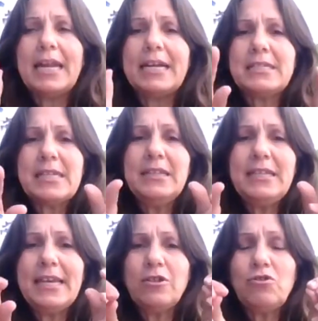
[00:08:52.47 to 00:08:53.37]
and I
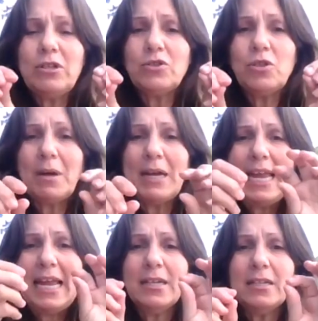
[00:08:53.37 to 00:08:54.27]
send the energy into my
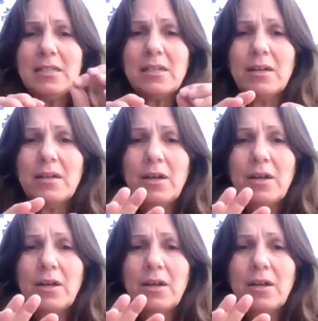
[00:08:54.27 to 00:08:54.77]
hands,